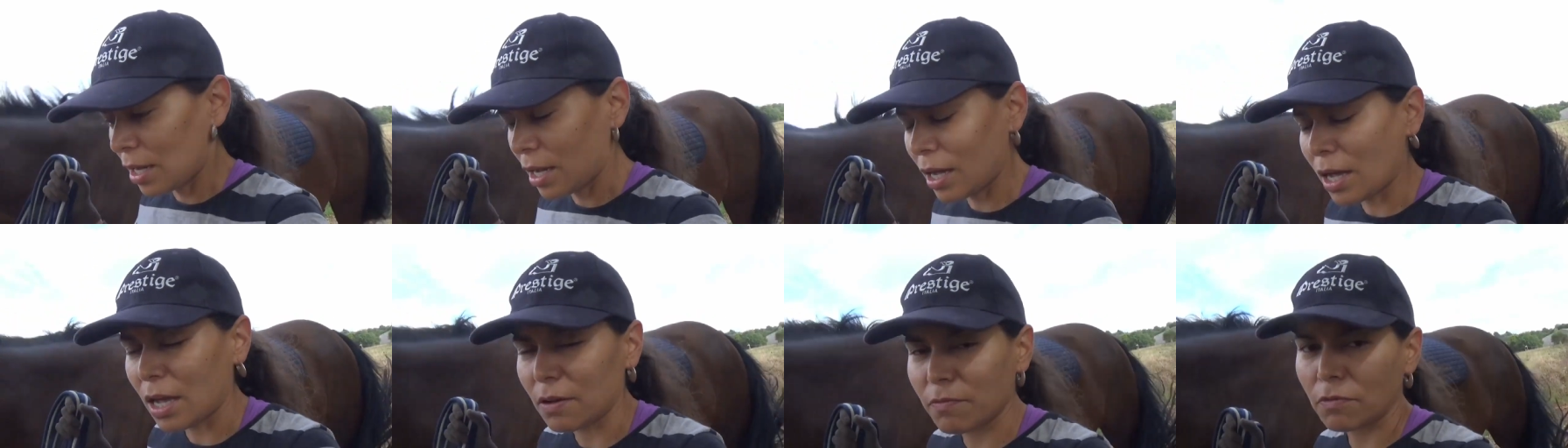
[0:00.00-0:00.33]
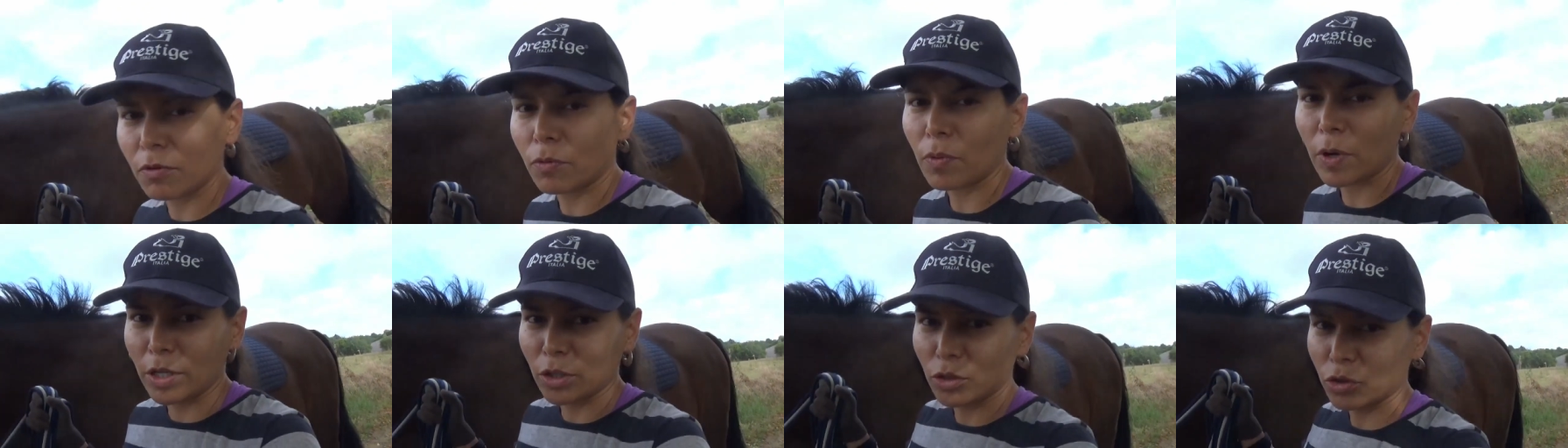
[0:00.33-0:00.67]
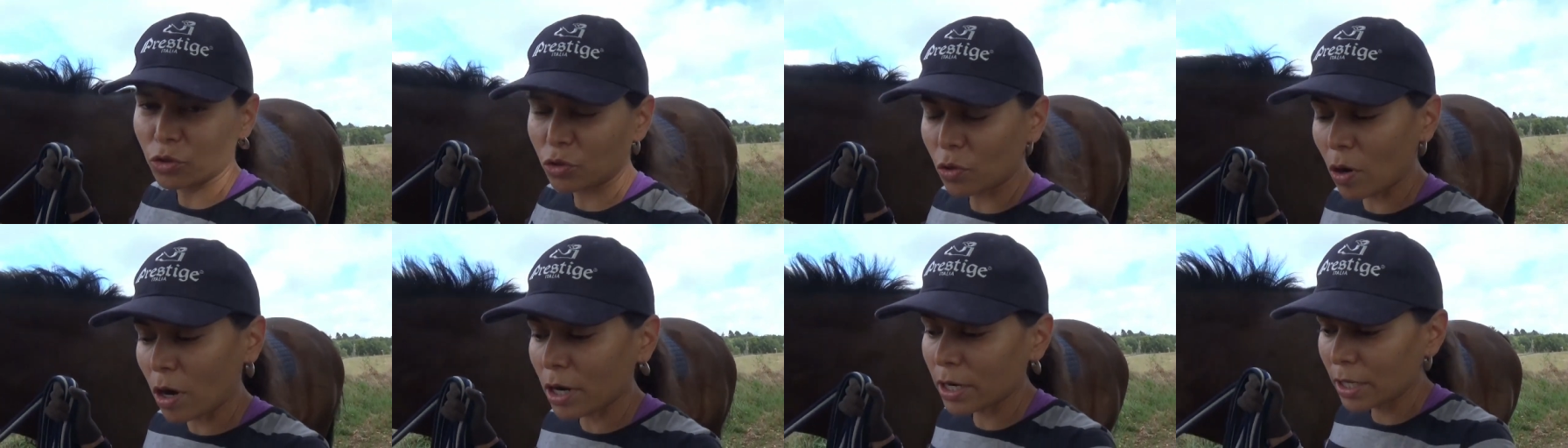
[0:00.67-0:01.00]
I've already
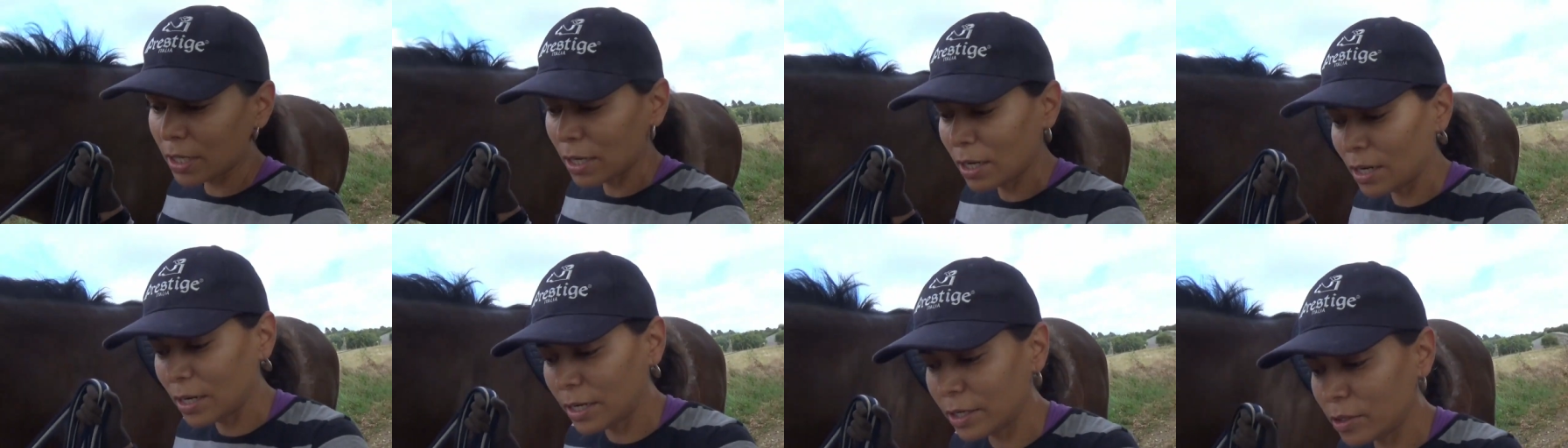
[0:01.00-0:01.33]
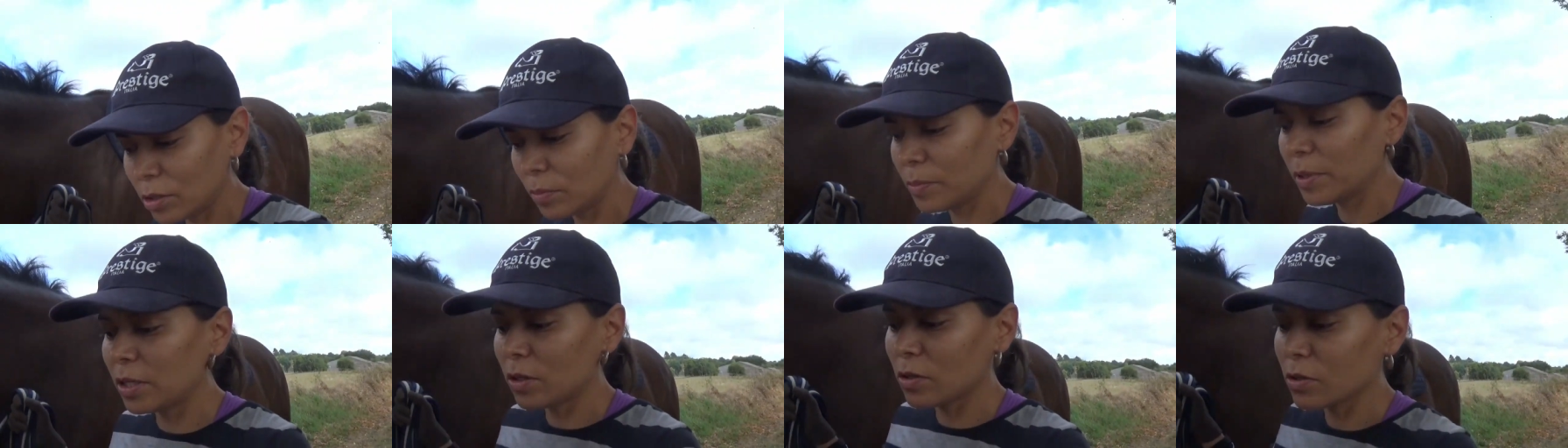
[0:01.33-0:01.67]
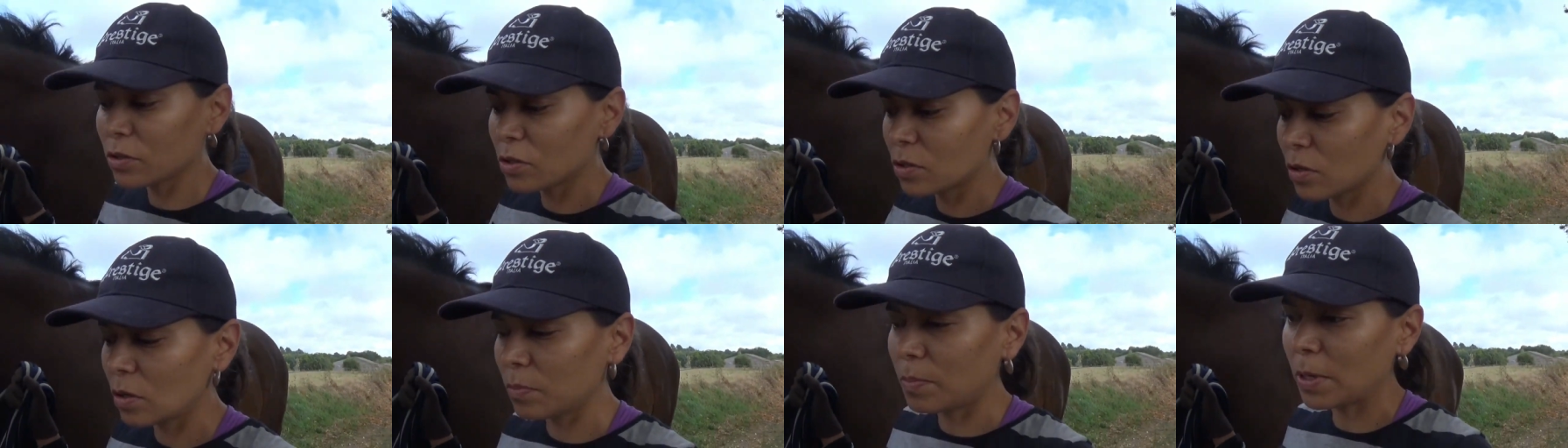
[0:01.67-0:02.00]
trotted a little bit
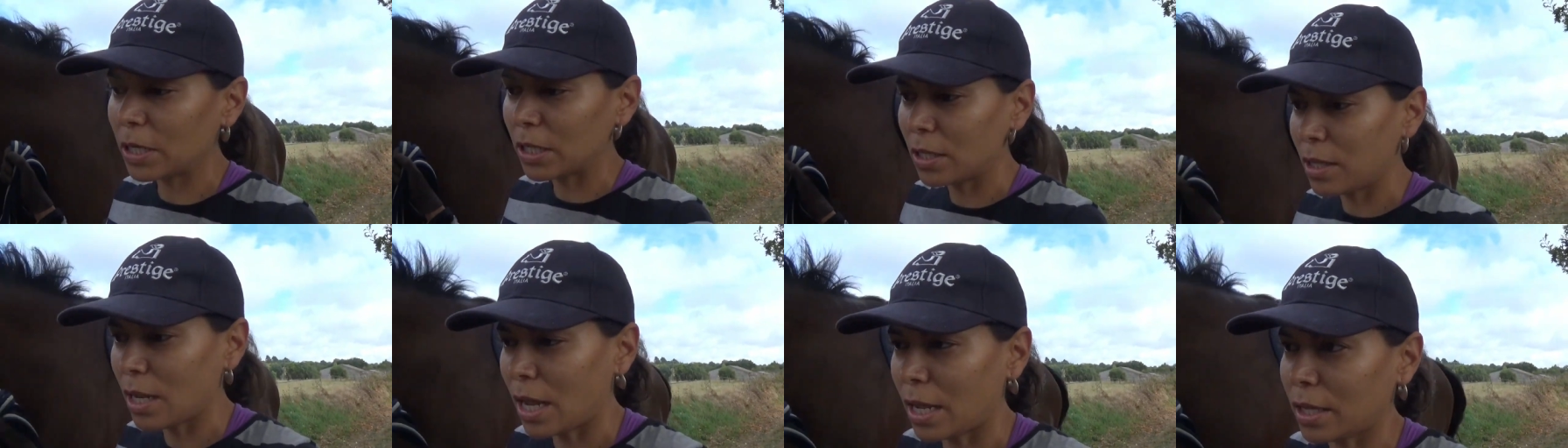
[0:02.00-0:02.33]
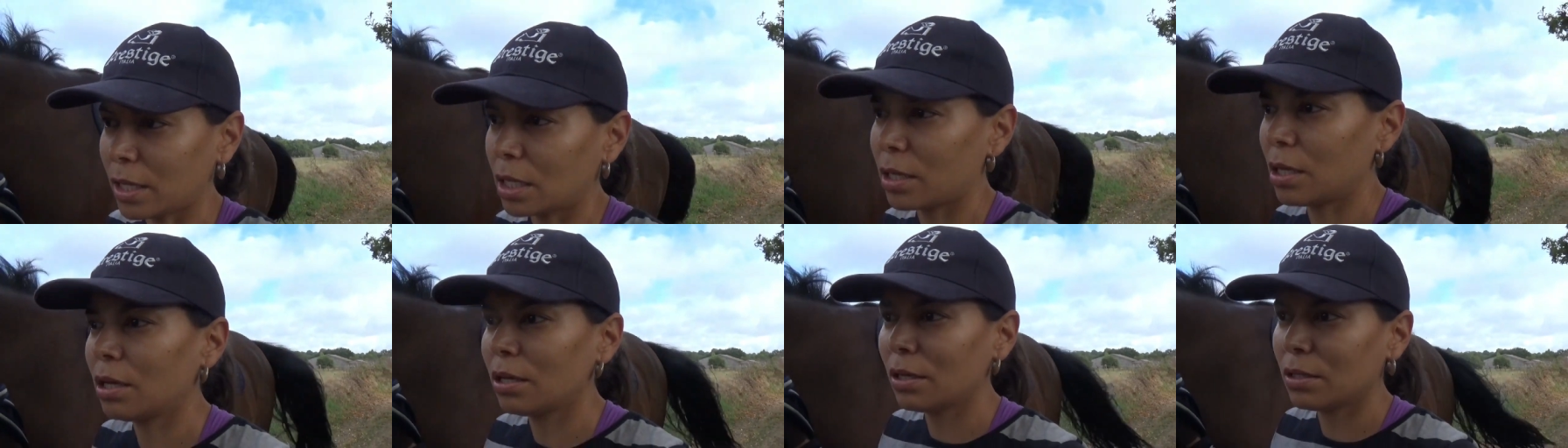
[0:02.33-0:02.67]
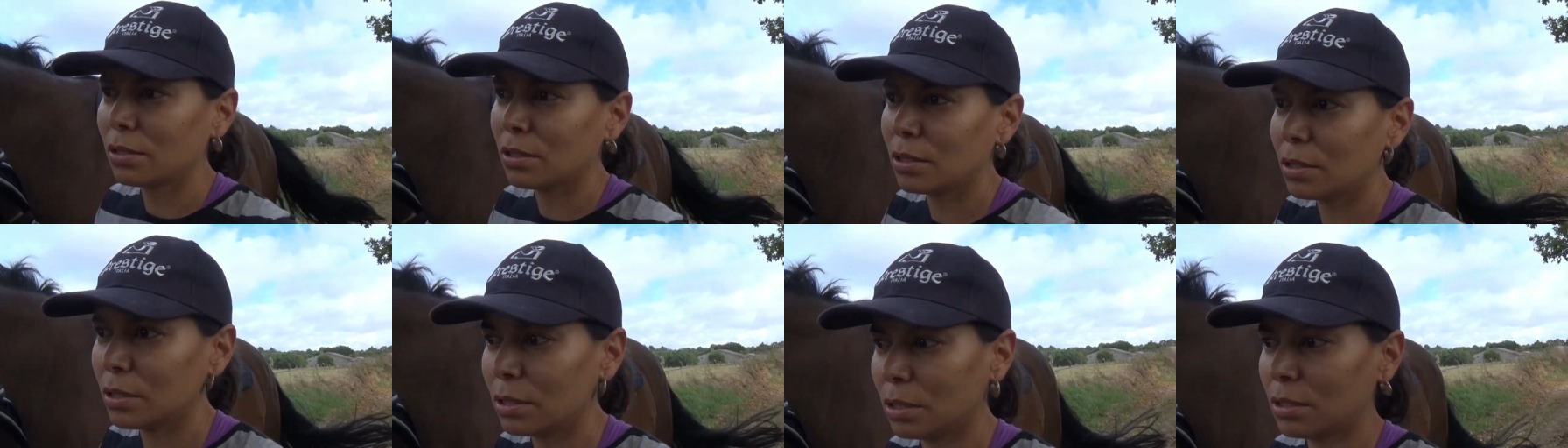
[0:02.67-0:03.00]
also but like
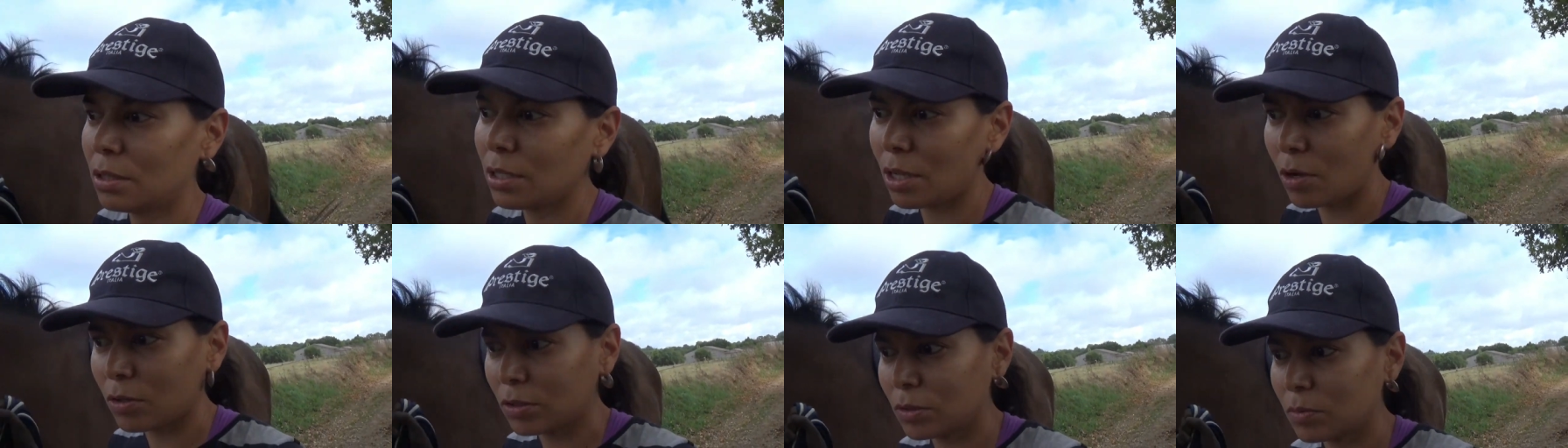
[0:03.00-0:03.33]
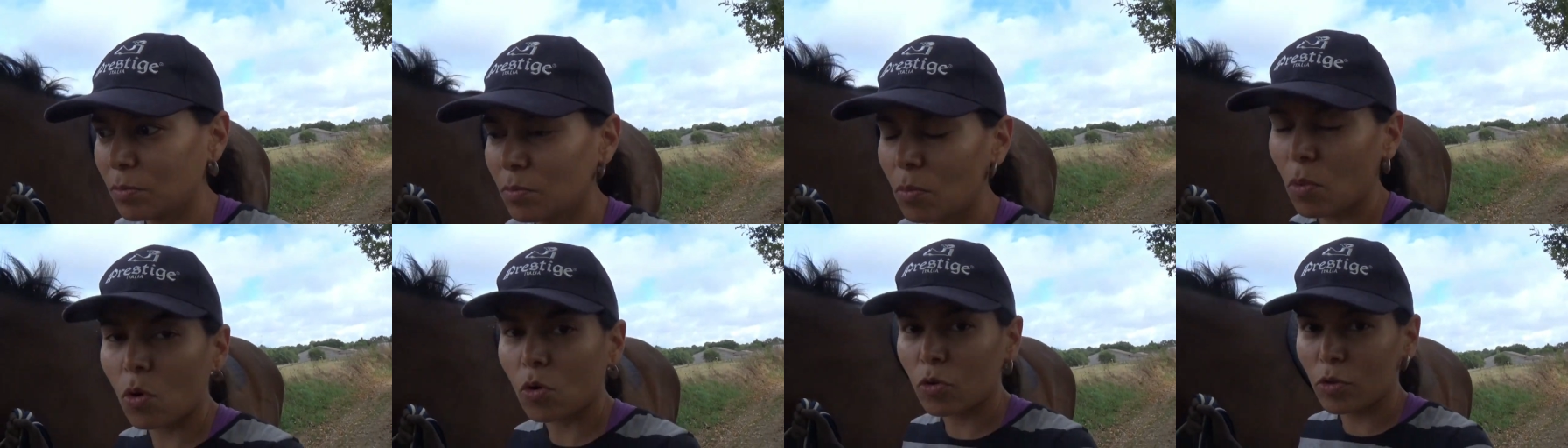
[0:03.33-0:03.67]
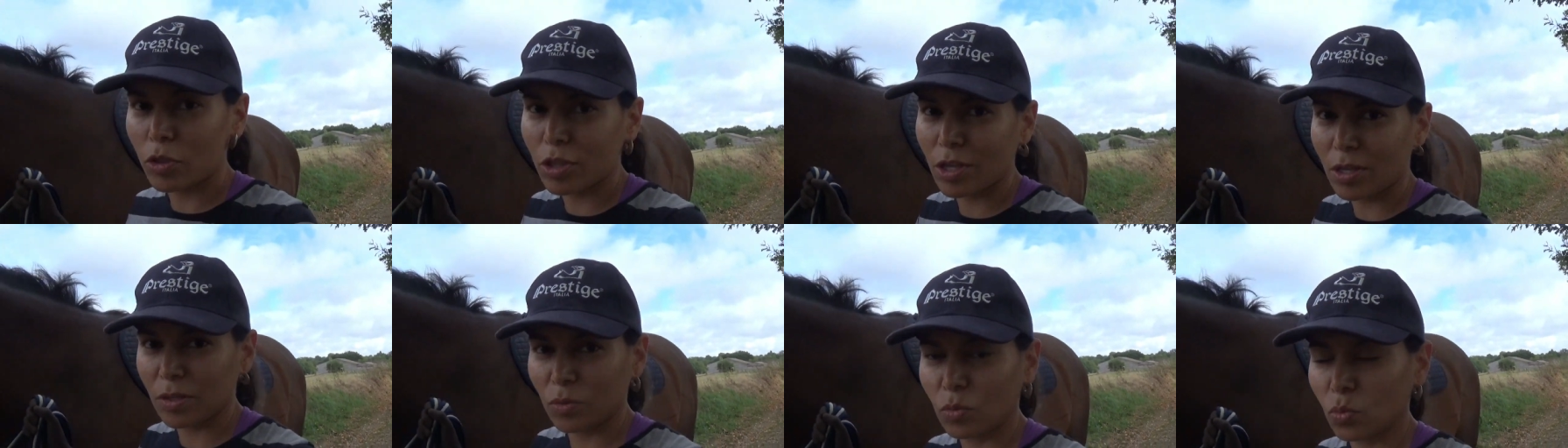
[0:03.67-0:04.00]
not more
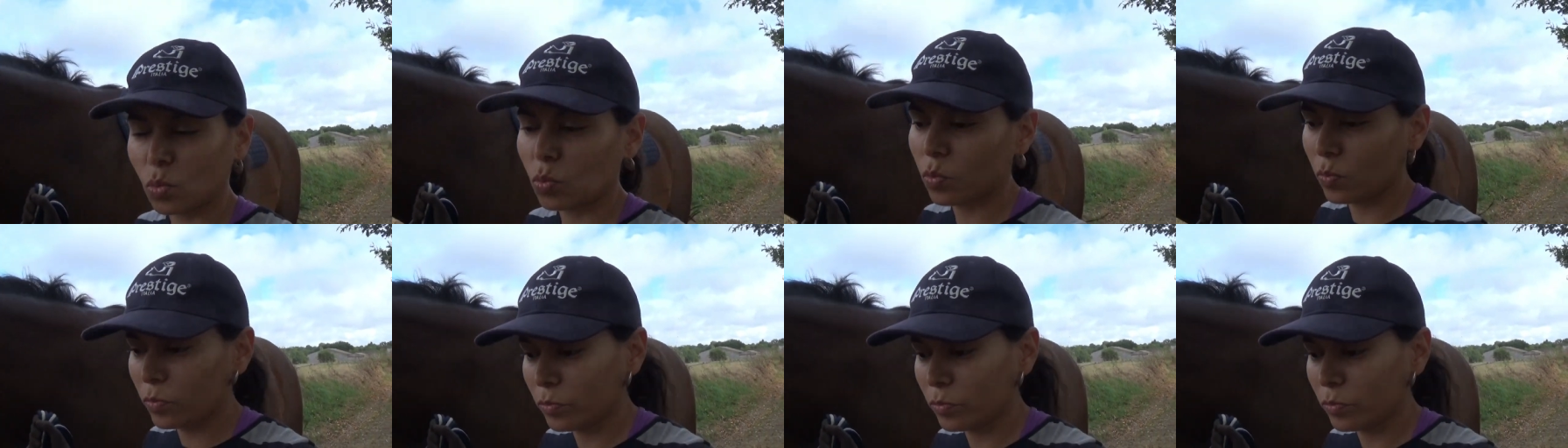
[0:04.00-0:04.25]
than